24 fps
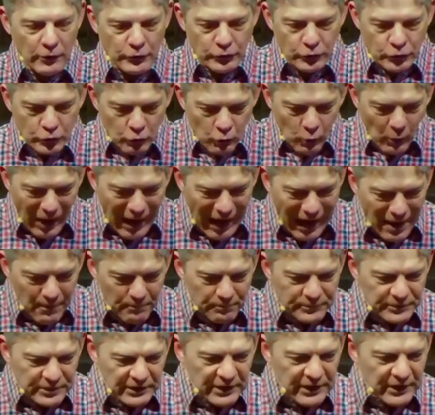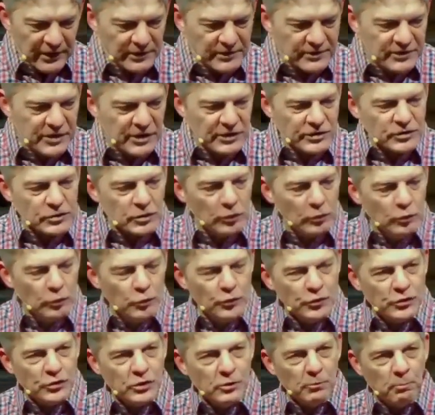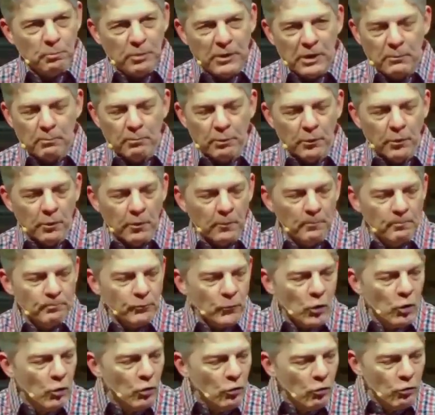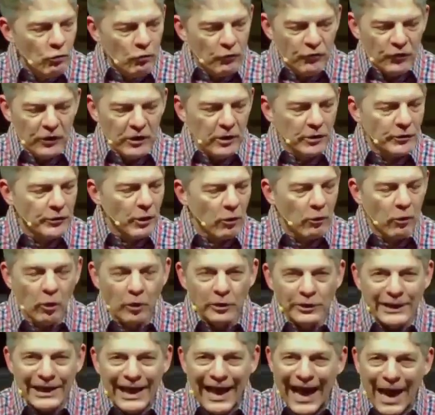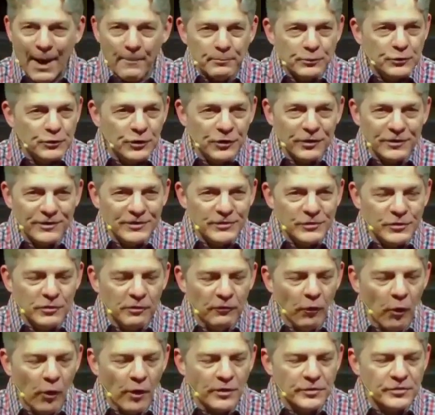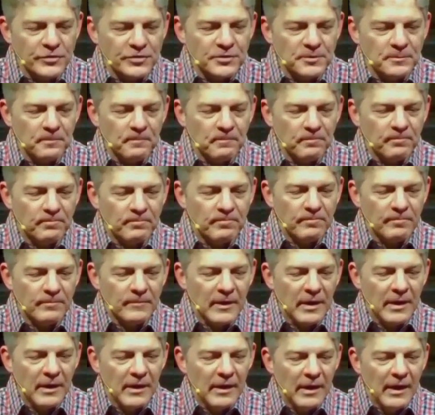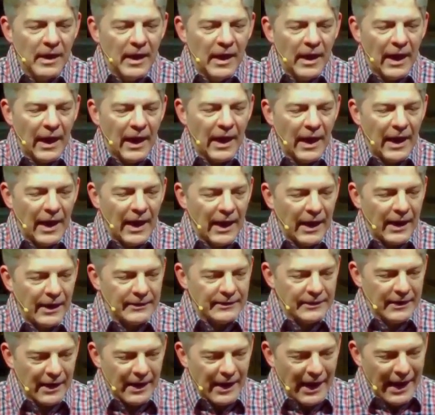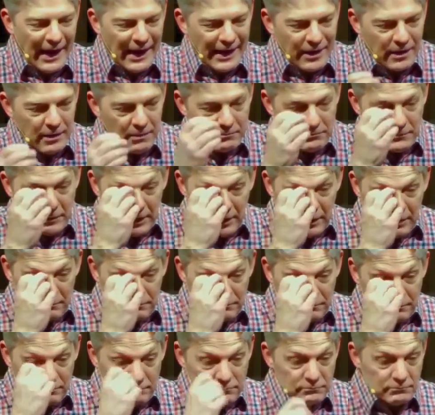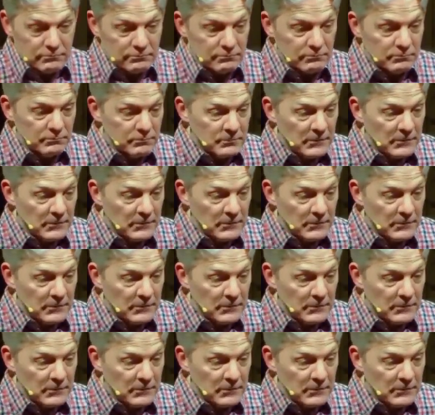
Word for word: are two empty, disillusioned people who feel their only option is divorce. Uh, and I am, uh,